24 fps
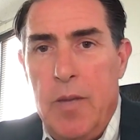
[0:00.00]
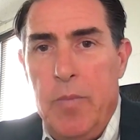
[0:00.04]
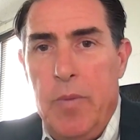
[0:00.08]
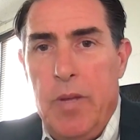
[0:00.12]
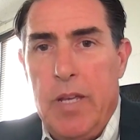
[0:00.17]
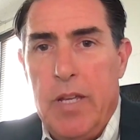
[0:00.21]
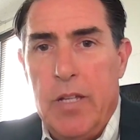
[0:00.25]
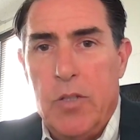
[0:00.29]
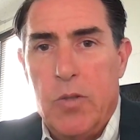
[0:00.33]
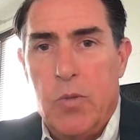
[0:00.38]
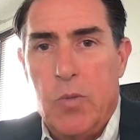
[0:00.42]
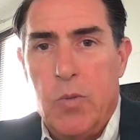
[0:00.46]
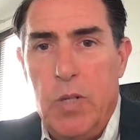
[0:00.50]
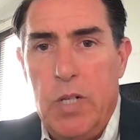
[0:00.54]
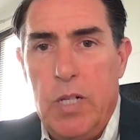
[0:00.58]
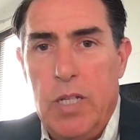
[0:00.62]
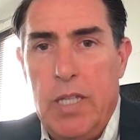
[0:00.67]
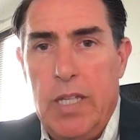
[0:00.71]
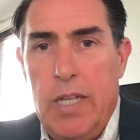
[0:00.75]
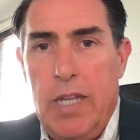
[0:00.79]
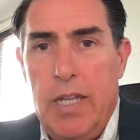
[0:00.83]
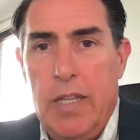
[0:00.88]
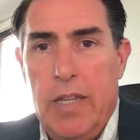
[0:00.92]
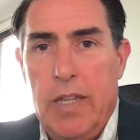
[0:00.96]
Because
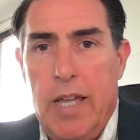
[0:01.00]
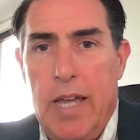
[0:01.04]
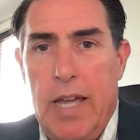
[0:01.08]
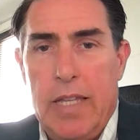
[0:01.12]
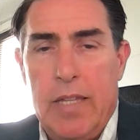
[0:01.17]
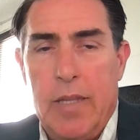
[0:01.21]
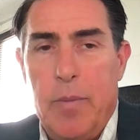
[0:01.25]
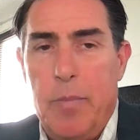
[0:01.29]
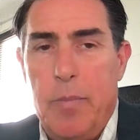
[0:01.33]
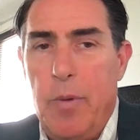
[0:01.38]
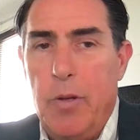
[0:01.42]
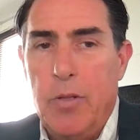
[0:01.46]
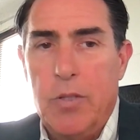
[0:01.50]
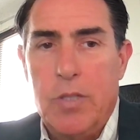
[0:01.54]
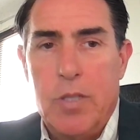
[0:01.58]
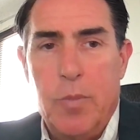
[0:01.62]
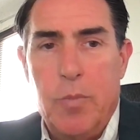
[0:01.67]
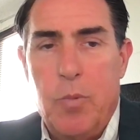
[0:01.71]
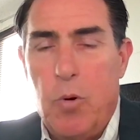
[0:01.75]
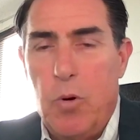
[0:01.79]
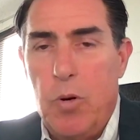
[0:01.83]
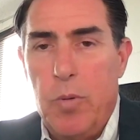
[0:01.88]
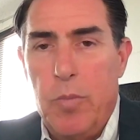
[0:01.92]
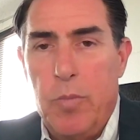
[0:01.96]
really, like, the most
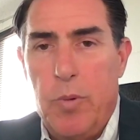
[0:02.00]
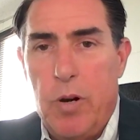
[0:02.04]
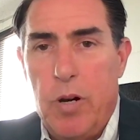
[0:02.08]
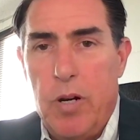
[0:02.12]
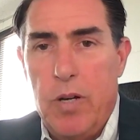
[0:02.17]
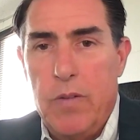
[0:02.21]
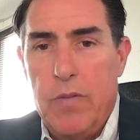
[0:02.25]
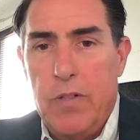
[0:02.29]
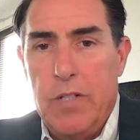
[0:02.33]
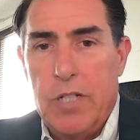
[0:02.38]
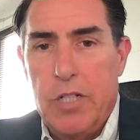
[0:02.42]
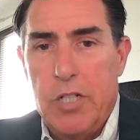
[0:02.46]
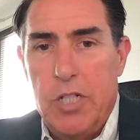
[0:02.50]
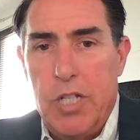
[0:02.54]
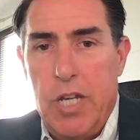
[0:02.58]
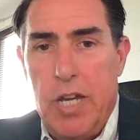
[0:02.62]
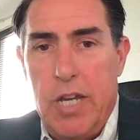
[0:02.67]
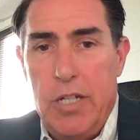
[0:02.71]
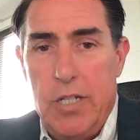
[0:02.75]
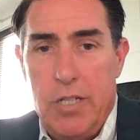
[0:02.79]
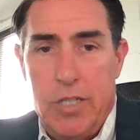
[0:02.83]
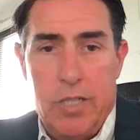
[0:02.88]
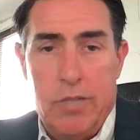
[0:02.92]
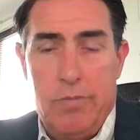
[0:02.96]
important part of an
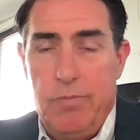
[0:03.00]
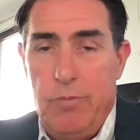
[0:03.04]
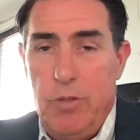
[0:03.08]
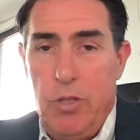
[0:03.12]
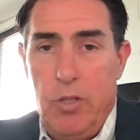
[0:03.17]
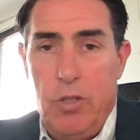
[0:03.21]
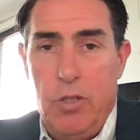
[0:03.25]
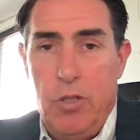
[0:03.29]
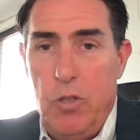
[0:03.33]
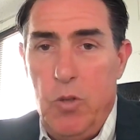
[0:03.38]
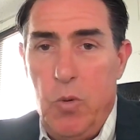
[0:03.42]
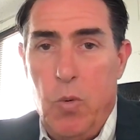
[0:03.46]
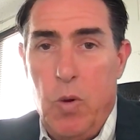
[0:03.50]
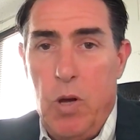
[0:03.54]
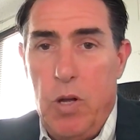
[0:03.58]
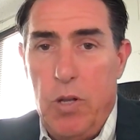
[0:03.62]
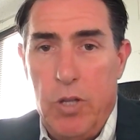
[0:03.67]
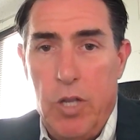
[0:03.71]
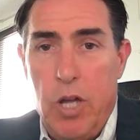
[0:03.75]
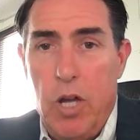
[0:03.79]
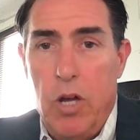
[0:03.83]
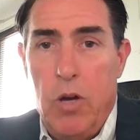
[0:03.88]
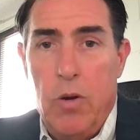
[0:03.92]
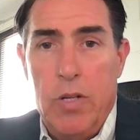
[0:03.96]
exchange, is you
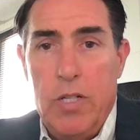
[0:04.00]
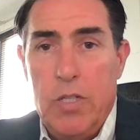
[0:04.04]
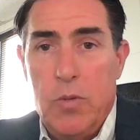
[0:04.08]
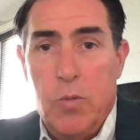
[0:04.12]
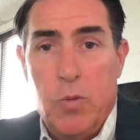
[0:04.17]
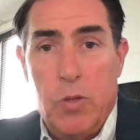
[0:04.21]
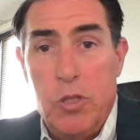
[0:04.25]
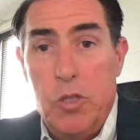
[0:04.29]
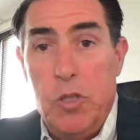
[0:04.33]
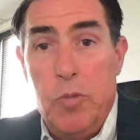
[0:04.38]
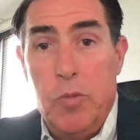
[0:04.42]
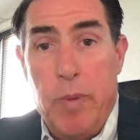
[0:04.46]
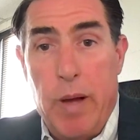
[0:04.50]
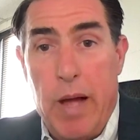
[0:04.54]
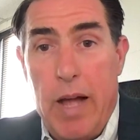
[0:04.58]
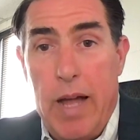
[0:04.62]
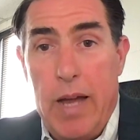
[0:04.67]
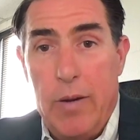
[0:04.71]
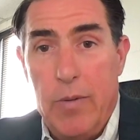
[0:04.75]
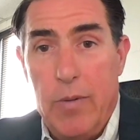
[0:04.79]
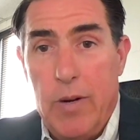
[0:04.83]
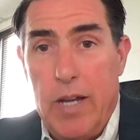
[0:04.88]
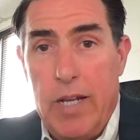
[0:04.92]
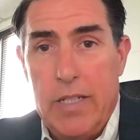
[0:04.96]
well know, is what you buy,
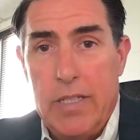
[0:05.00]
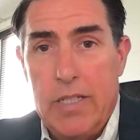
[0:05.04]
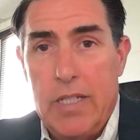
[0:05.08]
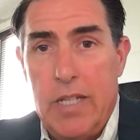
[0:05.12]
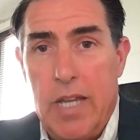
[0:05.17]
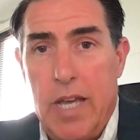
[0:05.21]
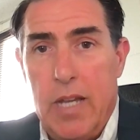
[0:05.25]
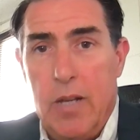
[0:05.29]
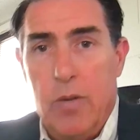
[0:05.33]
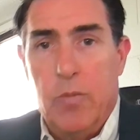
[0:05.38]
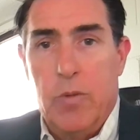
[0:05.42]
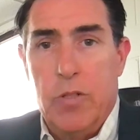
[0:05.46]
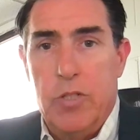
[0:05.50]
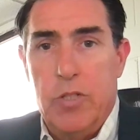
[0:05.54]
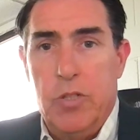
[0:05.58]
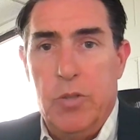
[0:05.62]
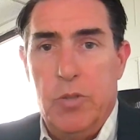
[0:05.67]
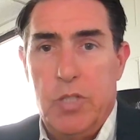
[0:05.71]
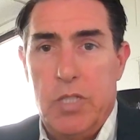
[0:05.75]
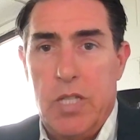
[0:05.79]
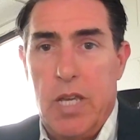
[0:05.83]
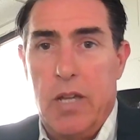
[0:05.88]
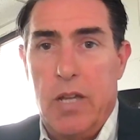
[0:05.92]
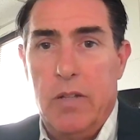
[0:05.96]
right? It's not in what
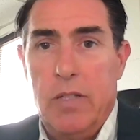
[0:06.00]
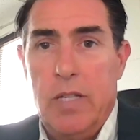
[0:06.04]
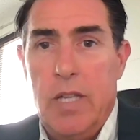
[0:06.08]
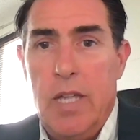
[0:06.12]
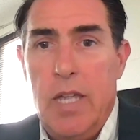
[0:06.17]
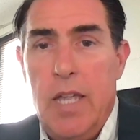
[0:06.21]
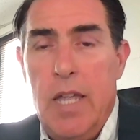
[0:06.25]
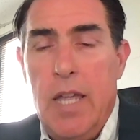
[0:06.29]
you sell.